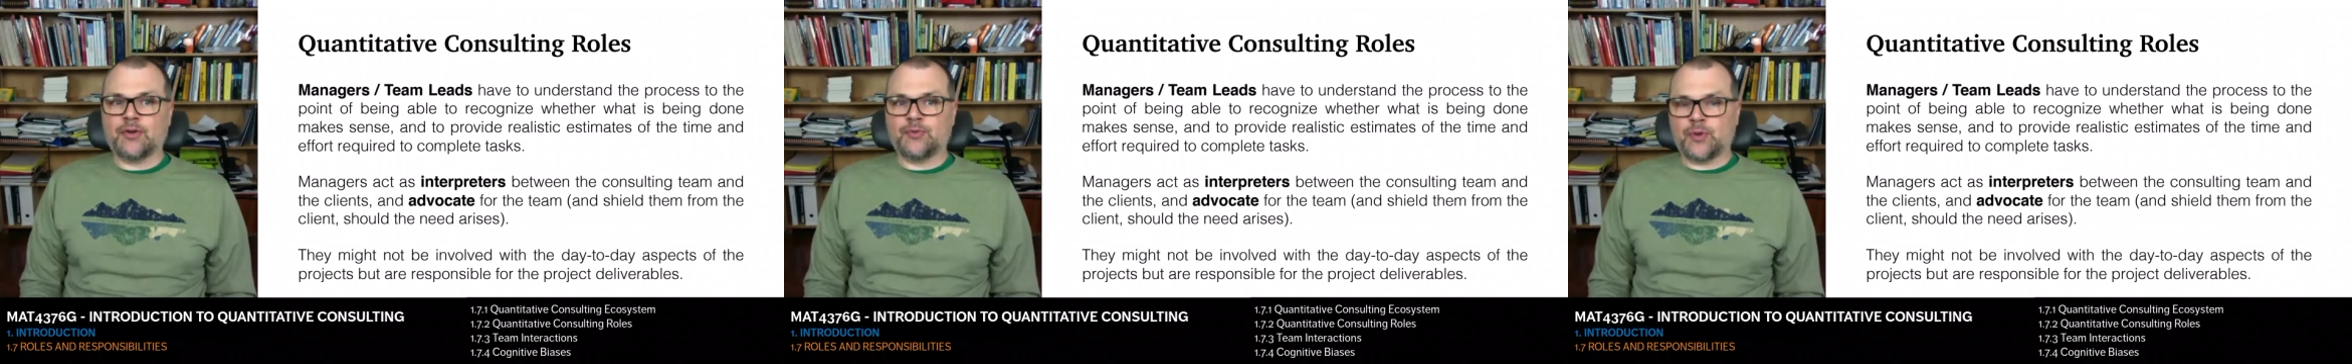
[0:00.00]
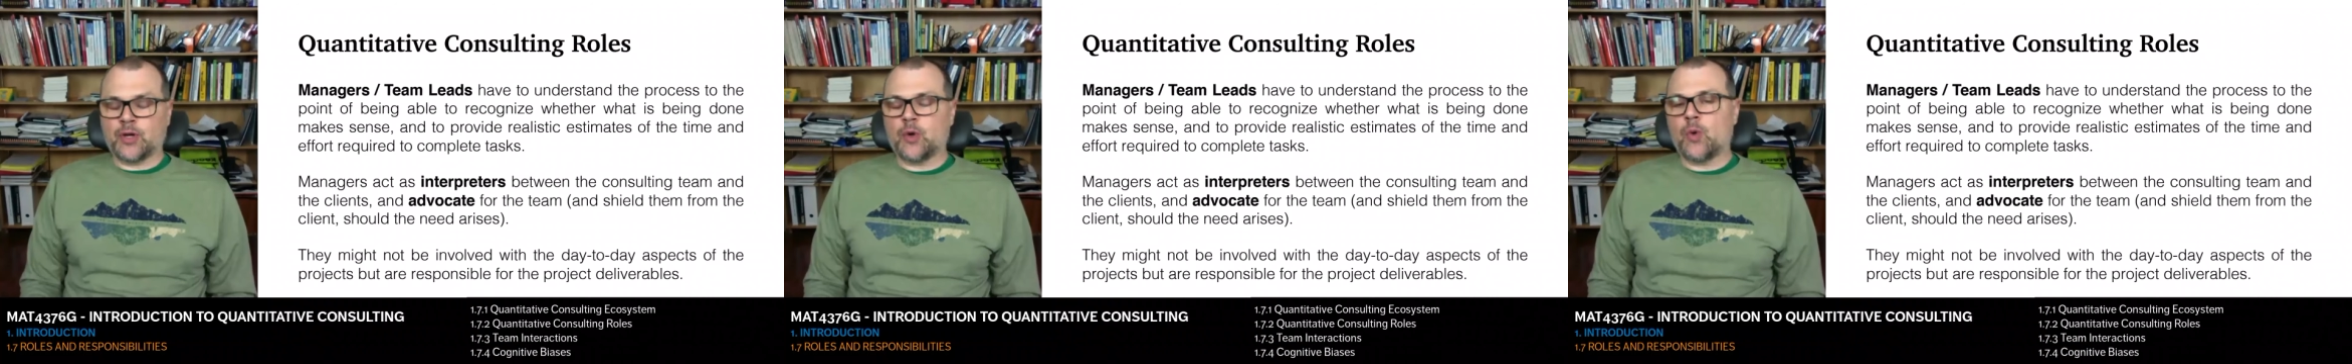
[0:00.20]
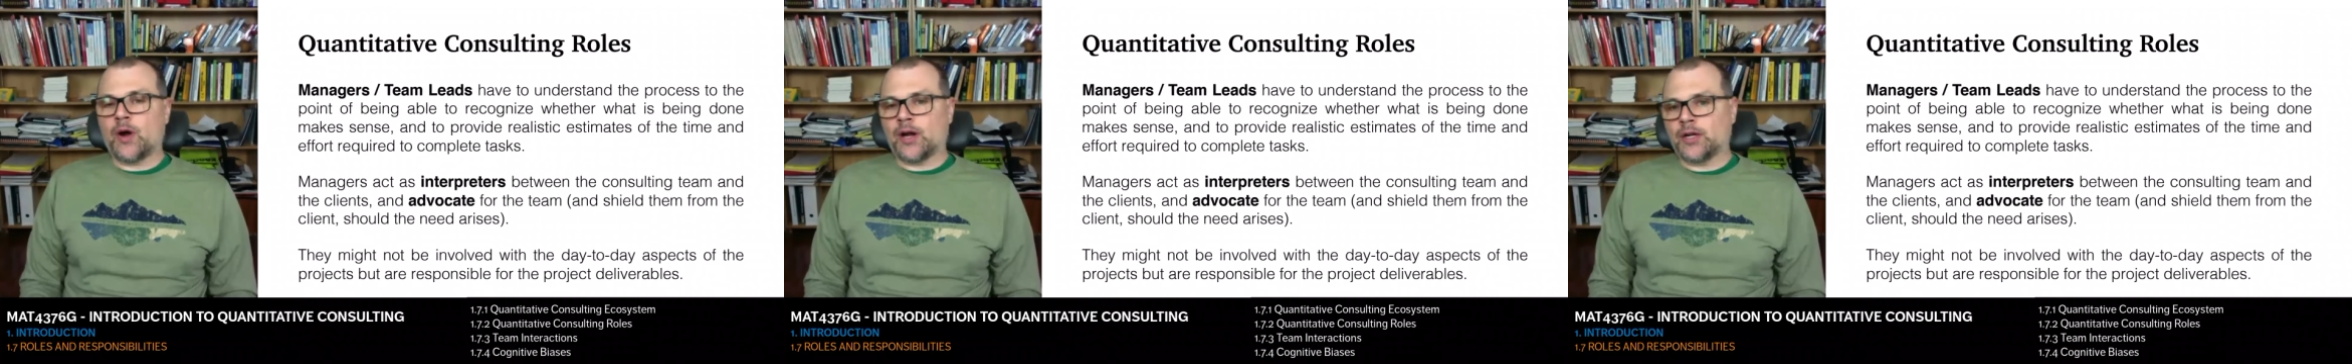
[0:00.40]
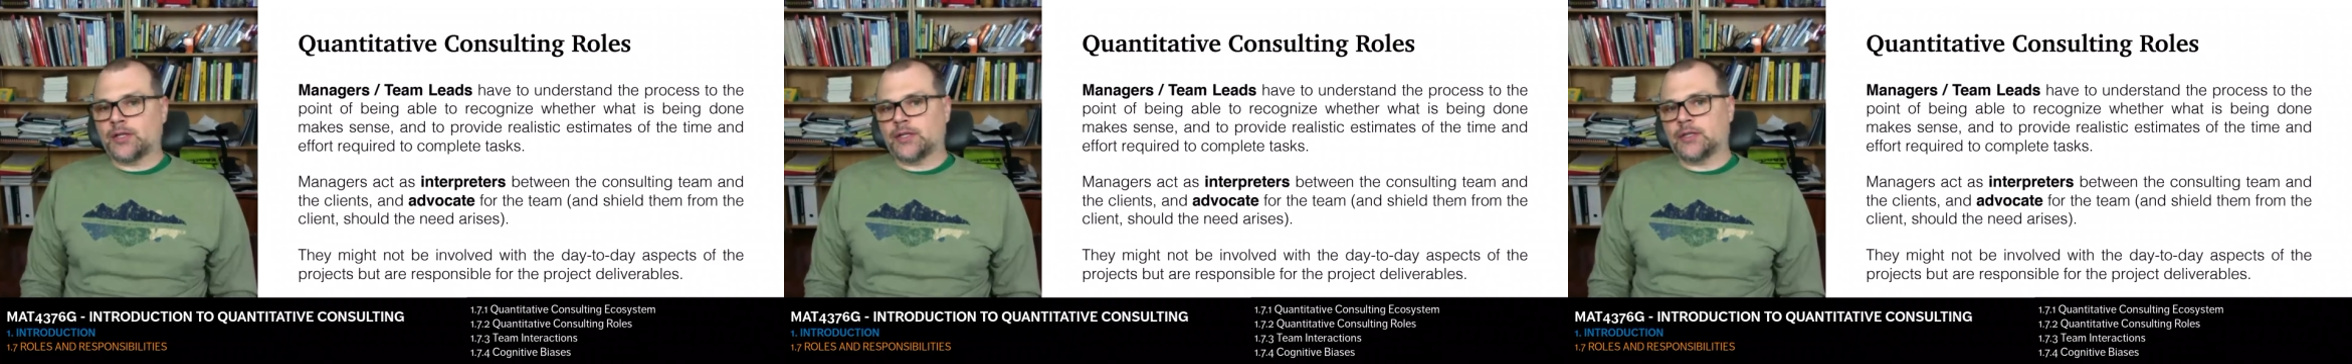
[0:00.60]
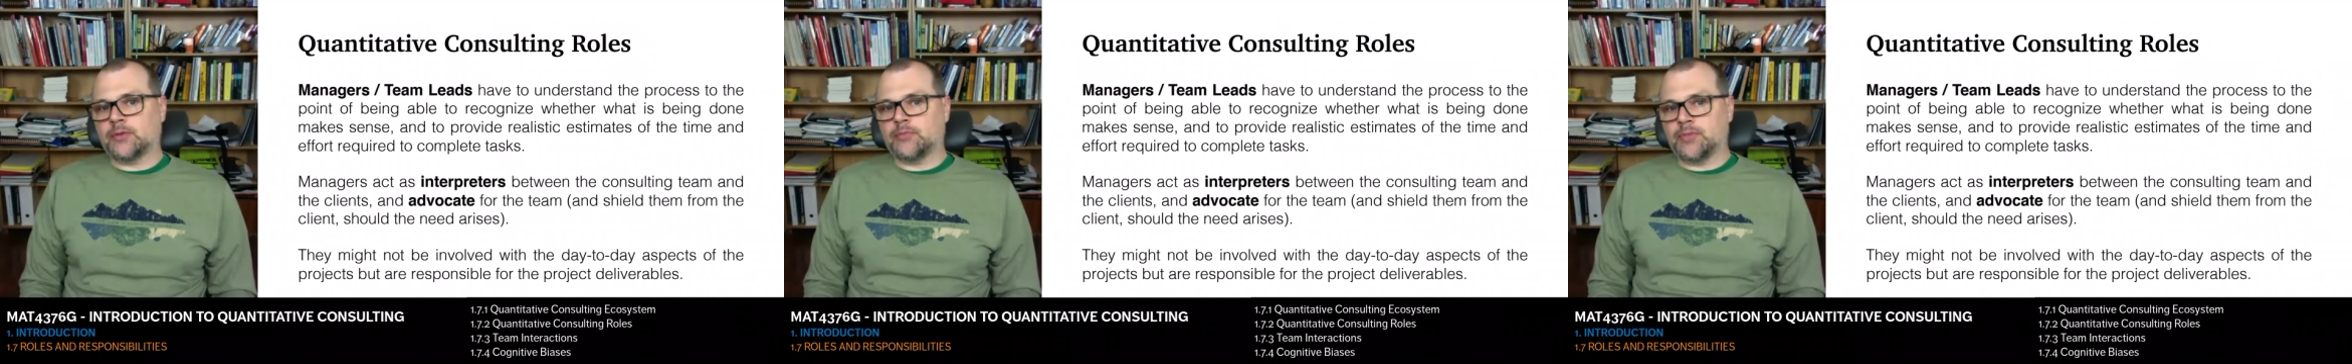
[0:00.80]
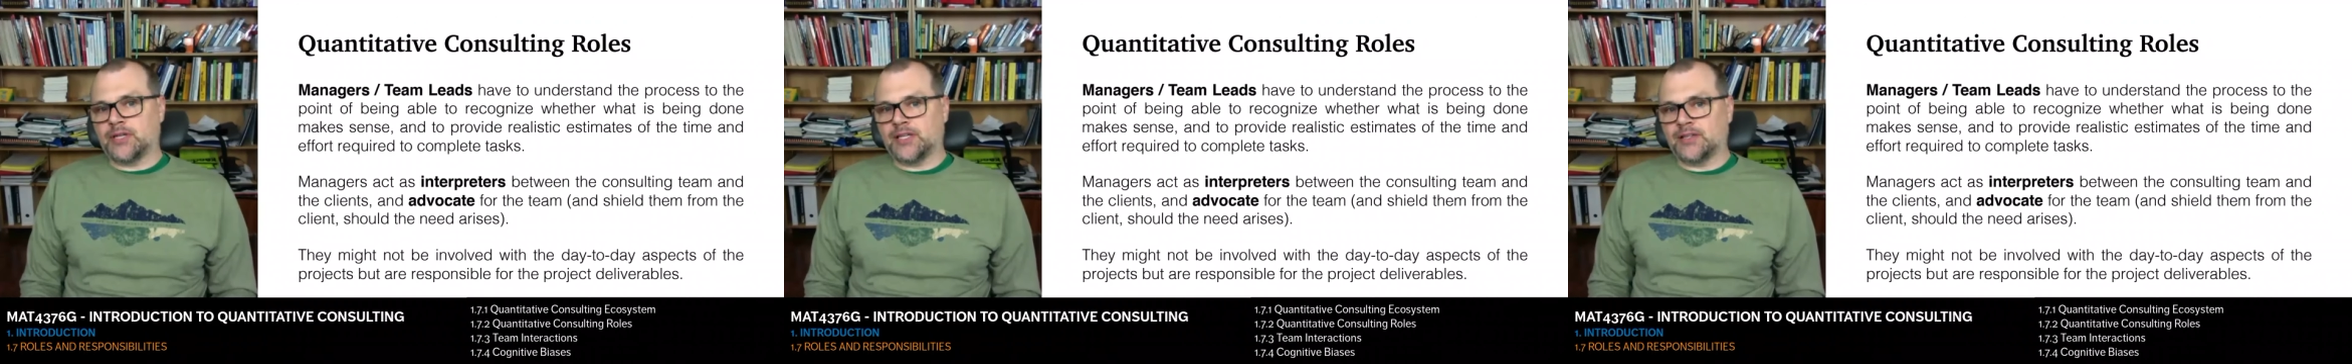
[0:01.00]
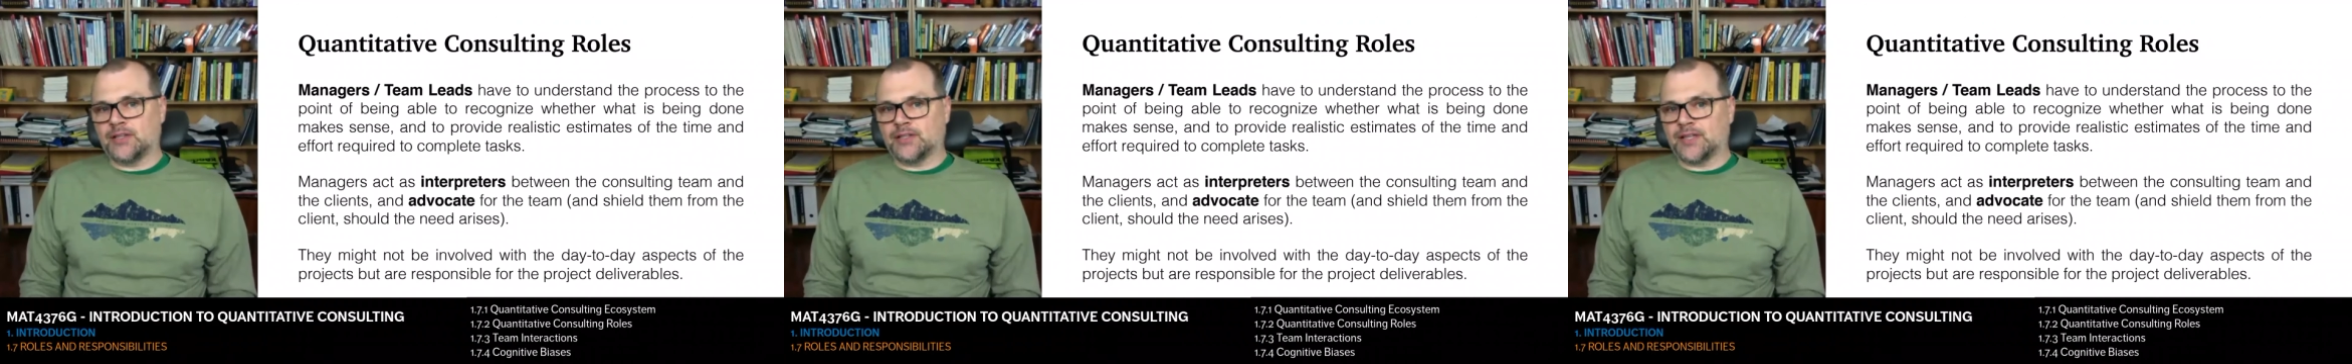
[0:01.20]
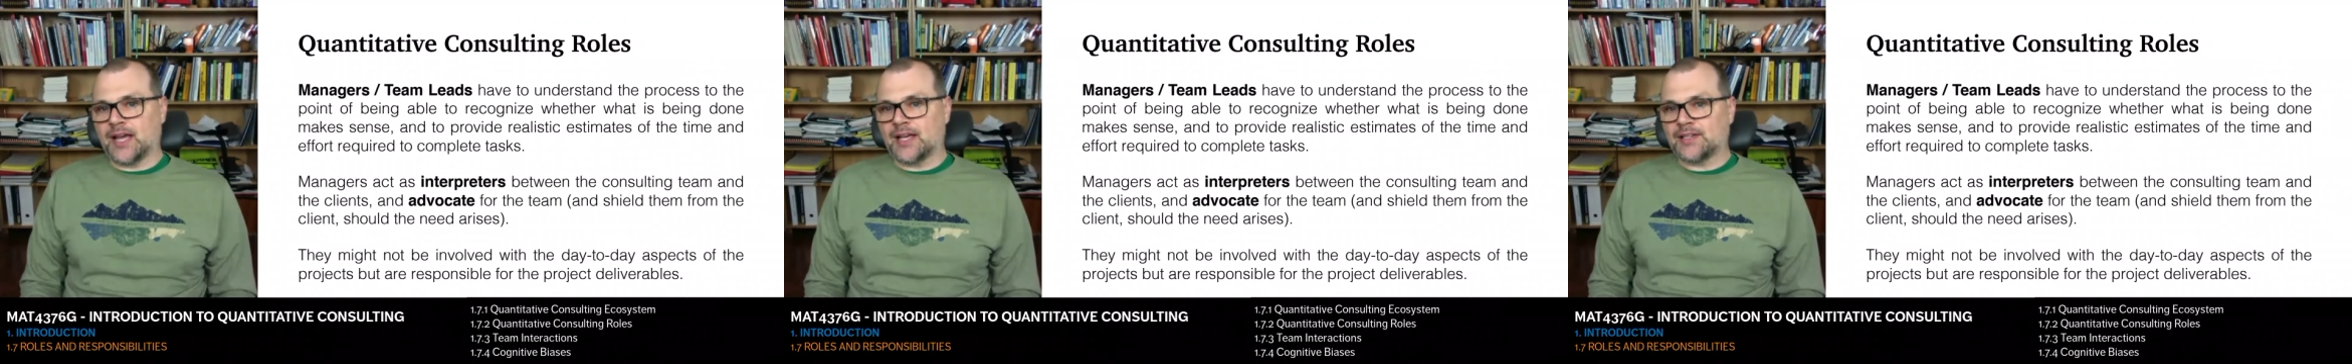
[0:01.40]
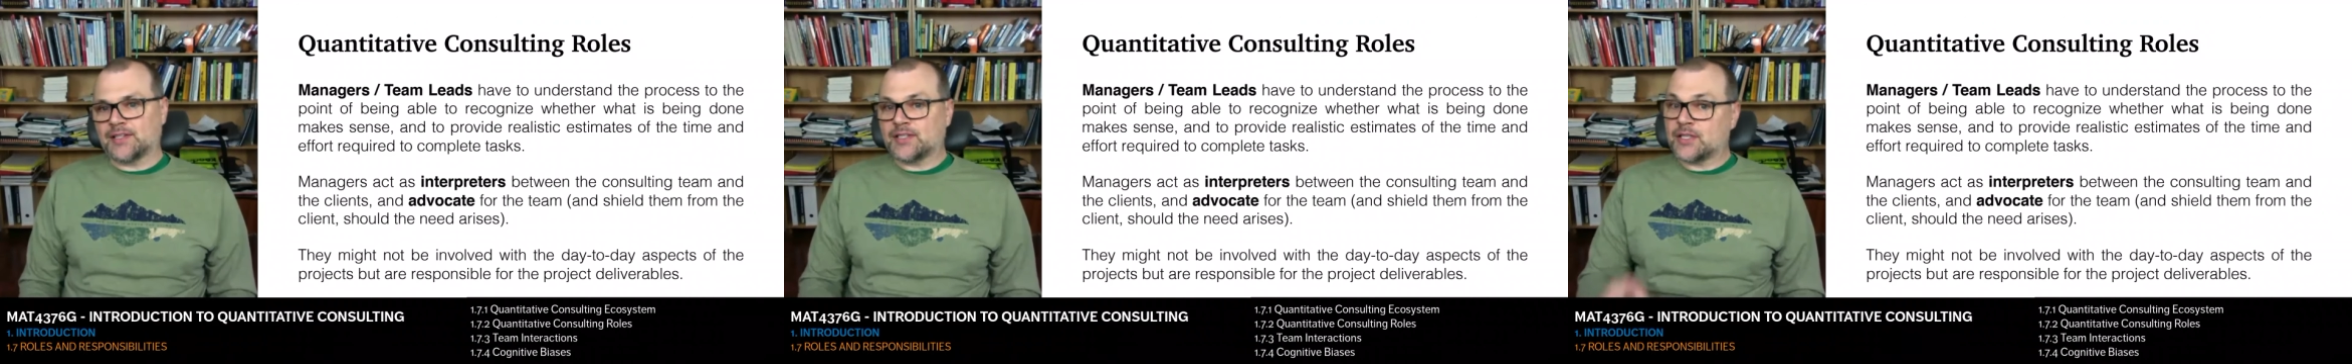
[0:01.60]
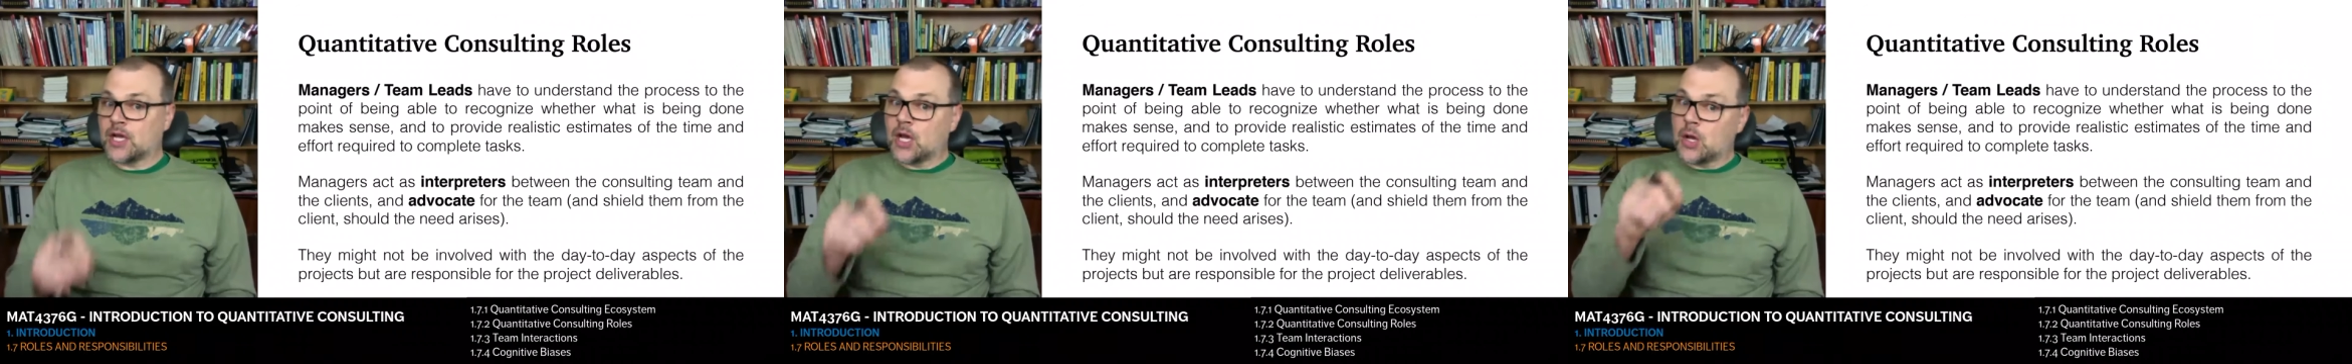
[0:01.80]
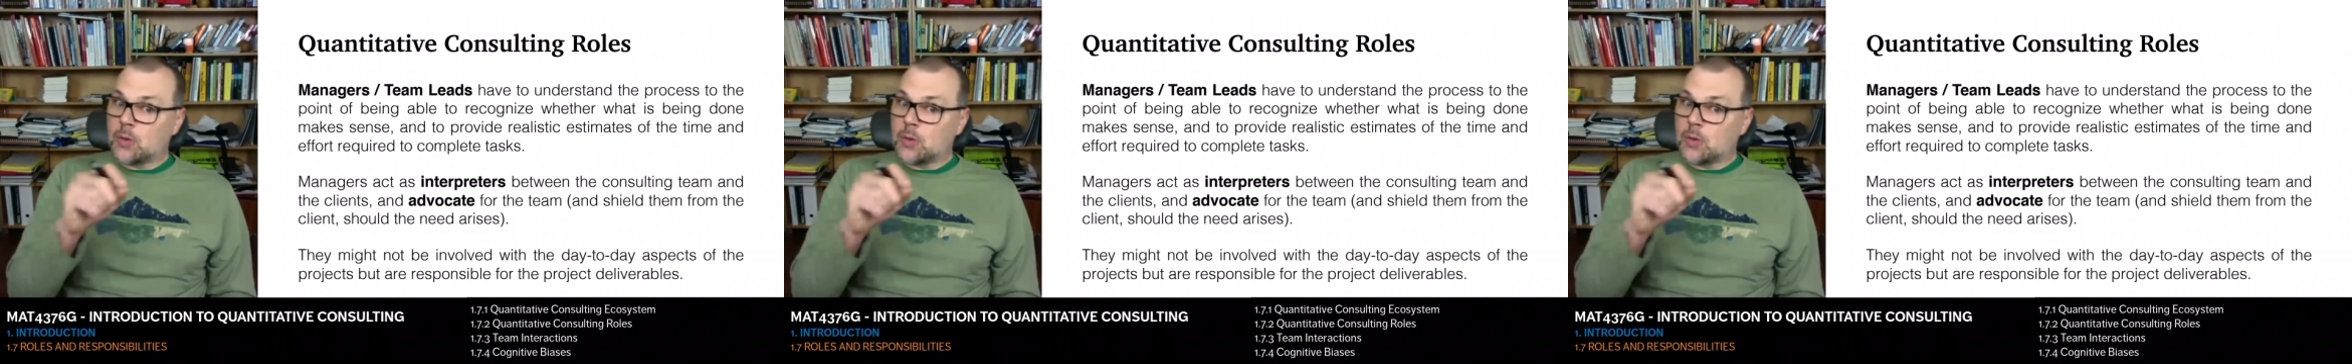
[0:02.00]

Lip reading: required to complete the tasks,